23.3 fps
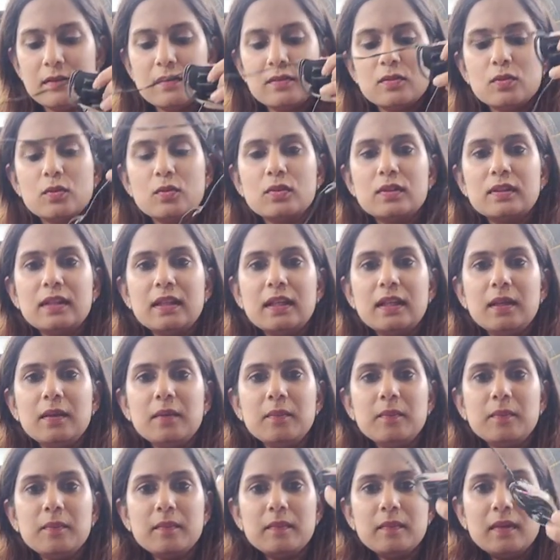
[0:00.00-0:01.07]
So see,
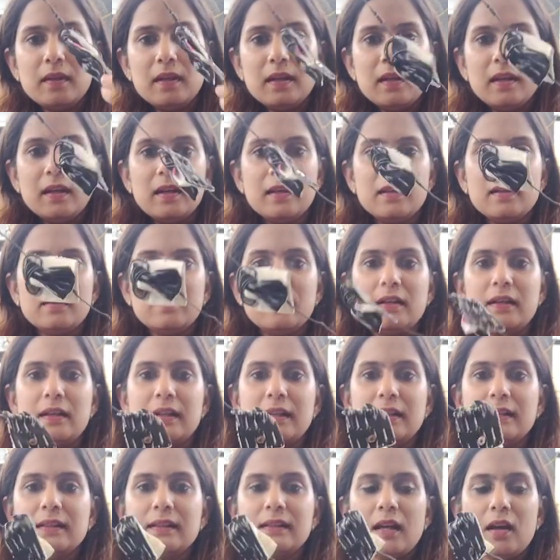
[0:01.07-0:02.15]
here it
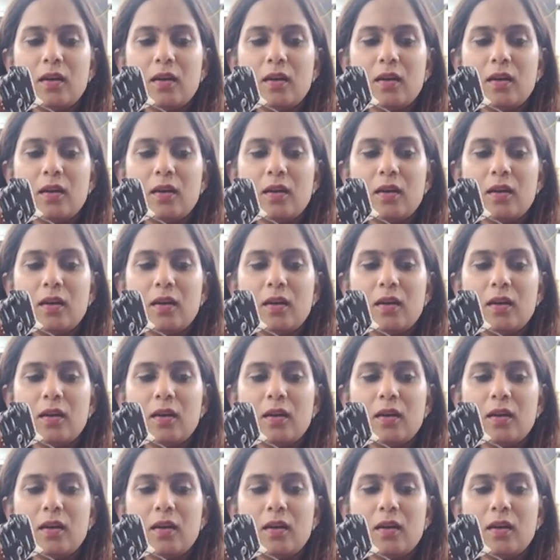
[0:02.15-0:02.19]
is.